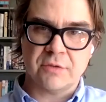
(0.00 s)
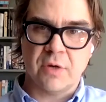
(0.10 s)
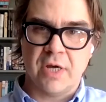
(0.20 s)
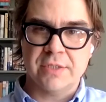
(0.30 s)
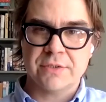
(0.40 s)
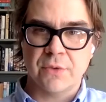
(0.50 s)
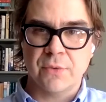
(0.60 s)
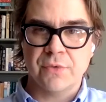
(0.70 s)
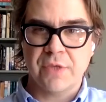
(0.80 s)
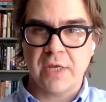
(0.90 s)
right.
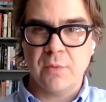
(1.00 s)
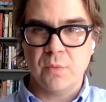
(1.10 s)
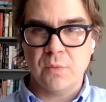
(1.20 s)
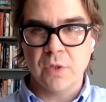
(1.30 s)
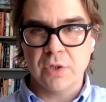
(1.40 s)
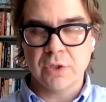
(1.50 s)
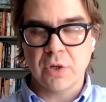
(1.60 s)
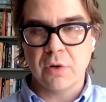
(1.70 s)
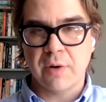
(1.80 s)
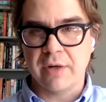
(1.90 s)
So they will go
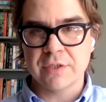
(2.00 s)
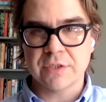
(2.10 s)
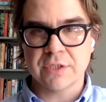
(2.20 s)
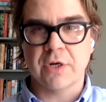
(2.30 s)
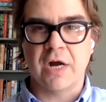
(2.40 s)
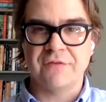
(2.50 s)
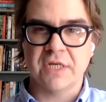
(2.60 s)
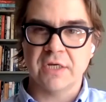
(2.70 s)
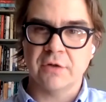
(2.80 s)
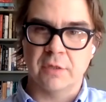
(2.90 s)
around and secure
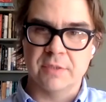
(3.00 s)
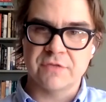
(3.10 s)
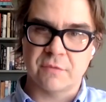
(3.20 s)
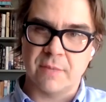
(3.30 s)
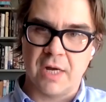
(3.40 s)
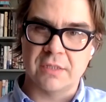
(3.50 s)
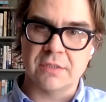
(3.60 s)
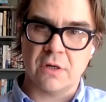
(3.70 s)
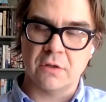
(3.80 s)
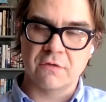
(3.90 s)
offtake agreements from mines
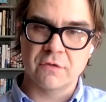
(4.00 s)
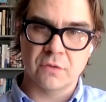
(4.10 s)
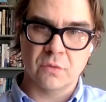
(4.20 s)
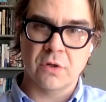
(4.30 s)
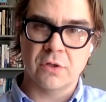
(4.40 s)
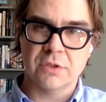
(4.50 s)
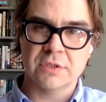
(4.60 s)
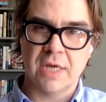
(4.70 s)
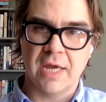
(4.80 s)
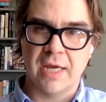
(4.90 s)
all over the world,
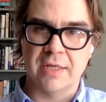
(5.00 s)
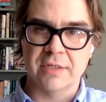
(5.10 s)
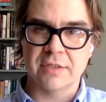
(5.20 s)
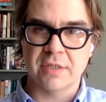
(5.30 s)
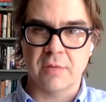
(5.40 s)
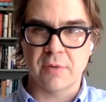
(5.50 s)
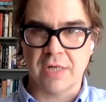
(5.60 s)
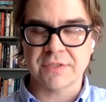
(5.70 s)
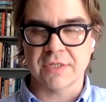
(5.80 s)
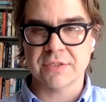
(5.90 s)
and they'll
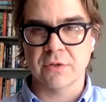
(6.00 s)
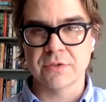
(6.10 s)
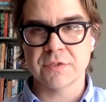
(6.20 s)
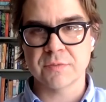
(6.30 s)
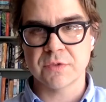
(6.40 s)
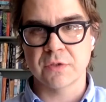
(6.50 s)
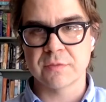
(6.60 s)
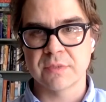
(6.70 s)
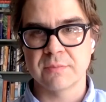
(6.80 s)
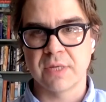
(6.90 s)
process those
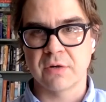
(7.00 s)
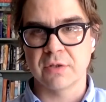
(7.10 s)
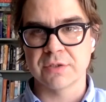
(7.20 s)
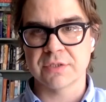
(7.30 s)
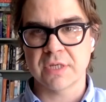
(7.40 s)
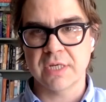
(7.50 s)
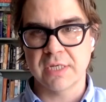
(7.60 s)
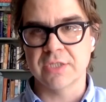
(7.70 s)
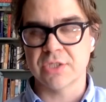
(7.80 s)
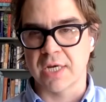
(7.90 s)
minerals
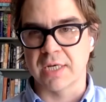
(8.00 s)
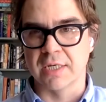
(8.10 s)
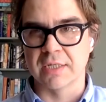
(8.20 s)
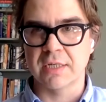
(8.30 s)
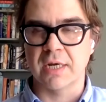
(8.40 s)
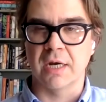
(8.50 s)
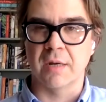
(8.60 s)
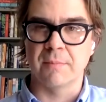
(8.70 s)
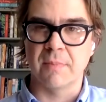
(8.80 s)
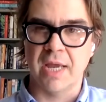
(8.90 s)
in China.
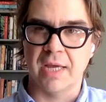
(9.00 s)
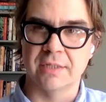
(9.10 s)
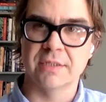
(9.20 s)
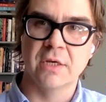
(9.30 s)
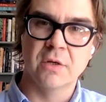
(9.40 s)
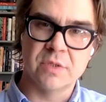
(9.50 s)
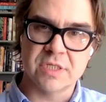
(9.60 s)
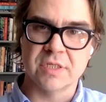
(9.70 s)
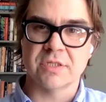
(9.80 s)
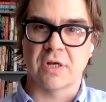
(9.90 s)
And we see
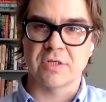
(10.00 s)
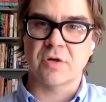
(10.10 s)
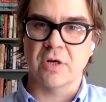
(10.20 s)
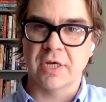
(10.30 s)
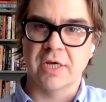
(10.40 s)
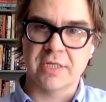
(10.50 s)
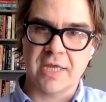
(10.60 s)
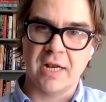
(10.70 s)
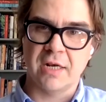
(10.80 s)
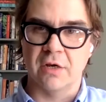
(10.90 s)
this in Australia and
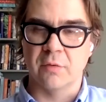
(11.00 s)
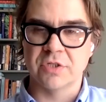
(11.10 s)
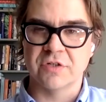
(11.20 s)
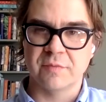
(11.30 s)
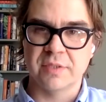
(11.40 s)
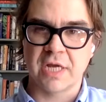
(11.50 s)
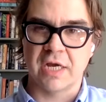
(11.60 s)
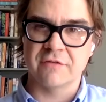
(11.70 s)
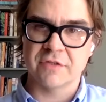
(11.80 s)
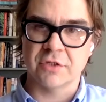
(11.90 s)
Canada, which have been kind
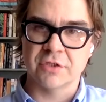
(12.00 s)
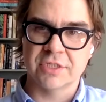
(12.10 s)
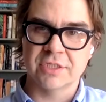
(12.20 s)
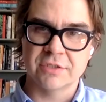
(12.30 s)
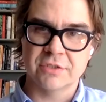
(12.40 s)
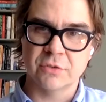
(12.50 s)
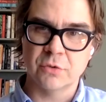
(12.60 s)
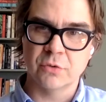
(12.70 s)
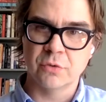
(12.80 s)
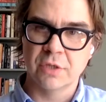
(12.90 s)
of turned
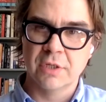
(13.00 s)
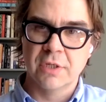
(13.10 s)
into,